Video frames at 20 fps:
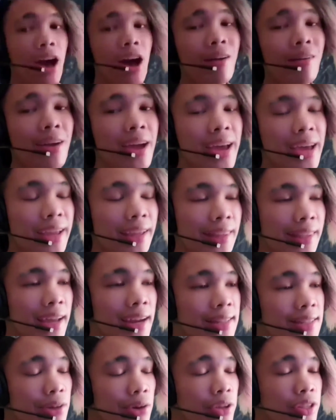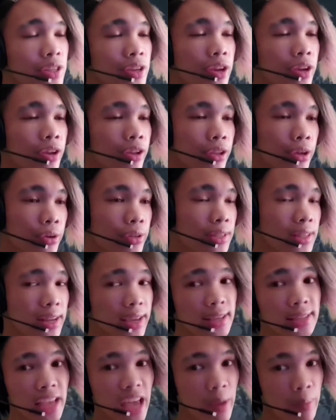Alright, that is going to conclude
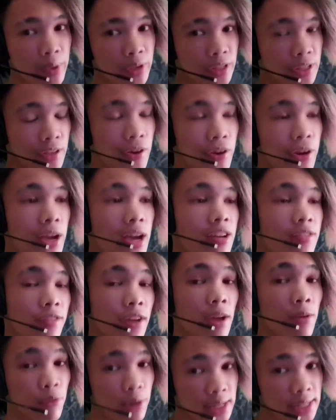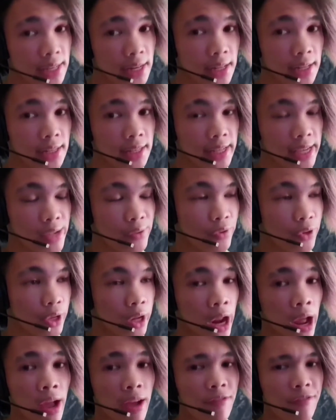today's episode of Resident
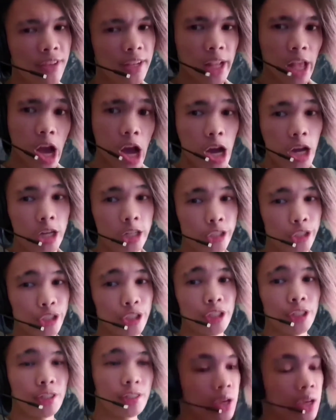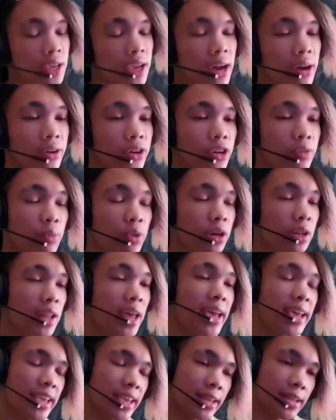Evil Village. We encountered more
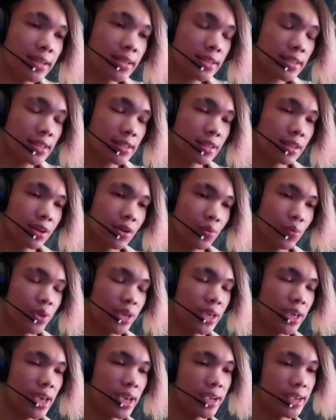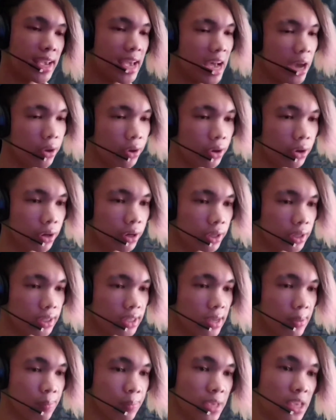Lycans, we encountered
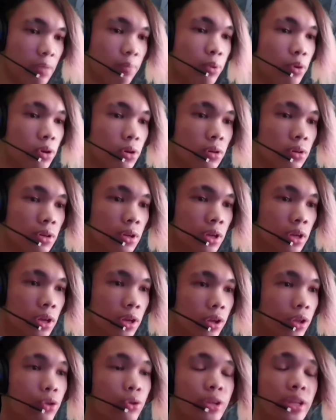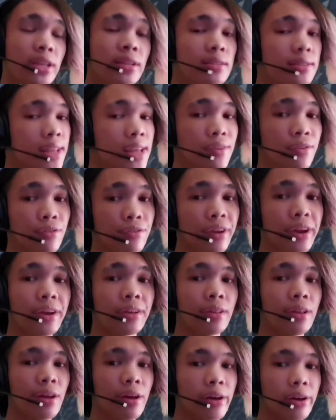some people who didn't stay for
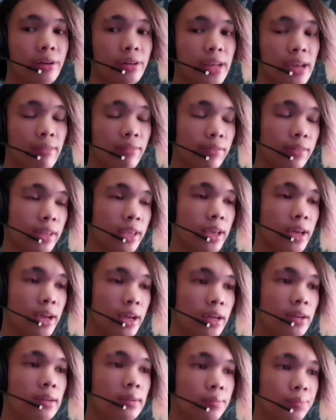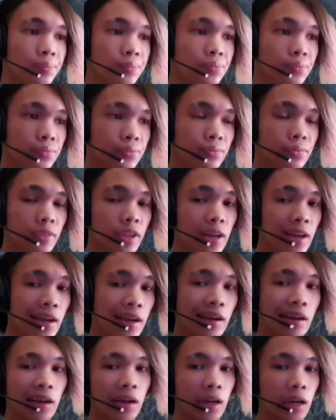very long, definitely, um,
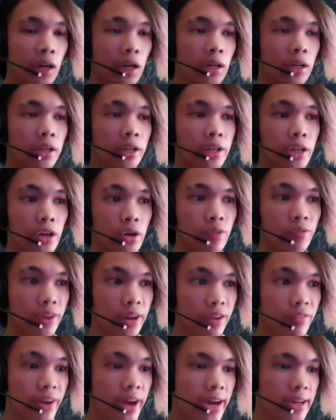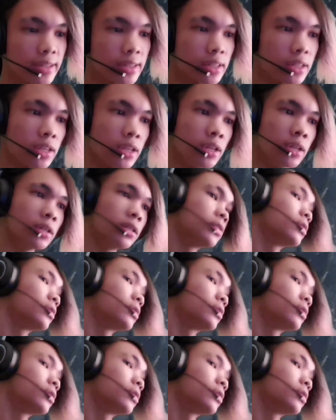you know, very fast.